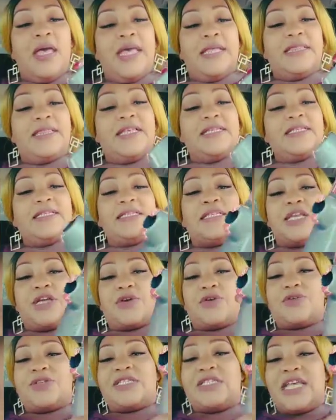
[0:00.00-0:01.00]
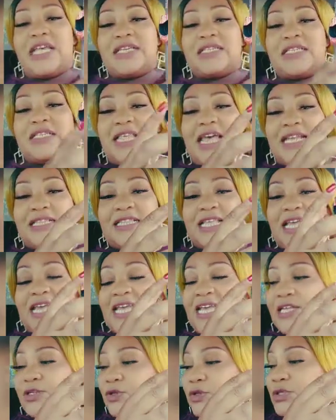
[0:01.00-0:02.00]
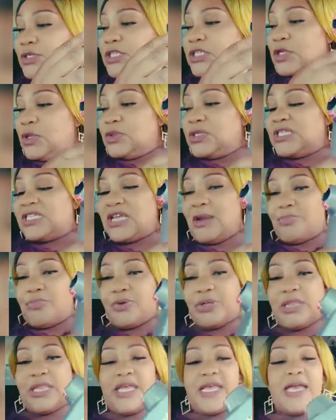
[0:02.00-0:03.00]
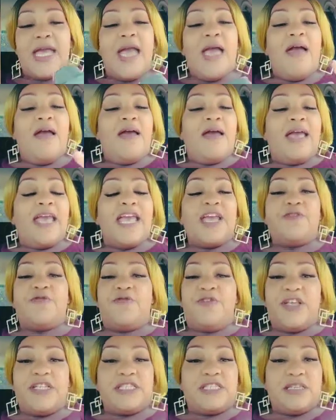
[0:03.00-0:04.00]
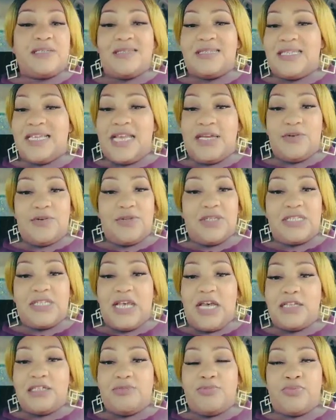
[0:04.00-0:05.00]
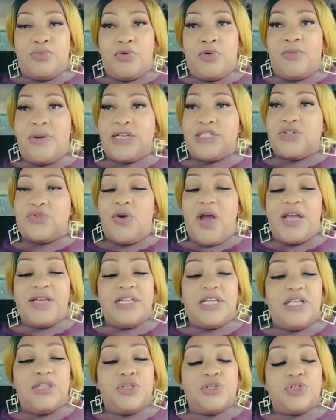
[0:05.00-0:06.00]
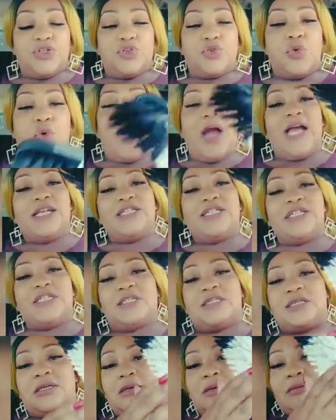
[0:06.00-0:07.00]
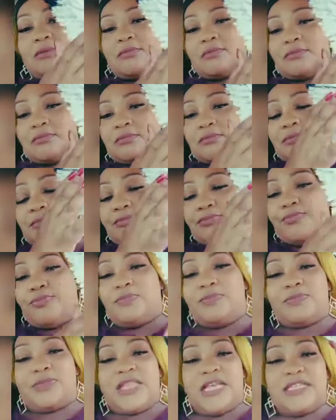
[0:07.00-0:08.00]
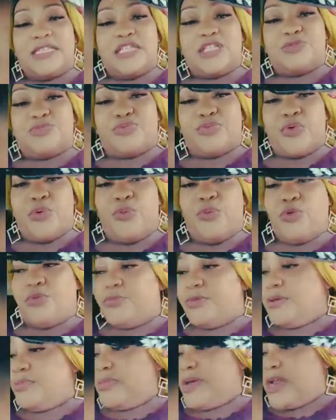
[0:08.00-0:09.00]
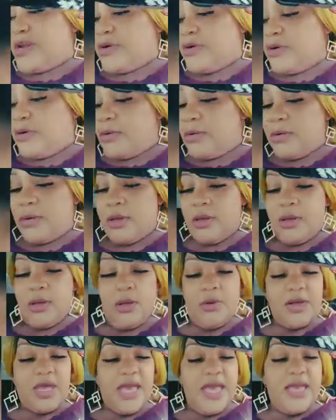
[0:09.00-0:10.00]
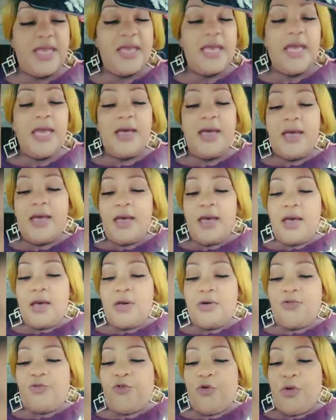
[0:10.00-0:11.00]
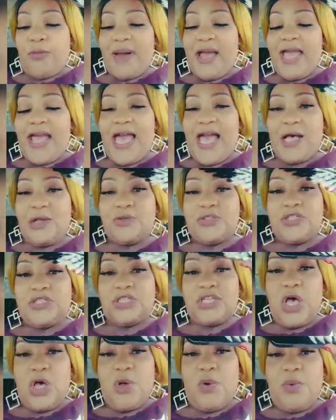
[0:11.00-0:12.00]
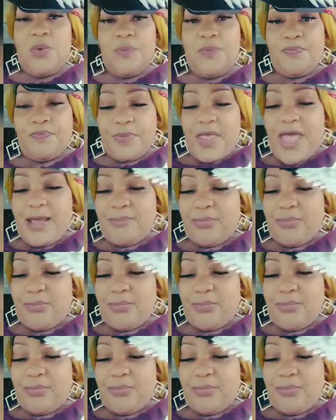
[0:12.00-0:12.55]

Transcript: this sticker says that the handle is sold separately. it fits a standard size broom. I tried it in the store. I just think this broom would be better, okay, for my house. So I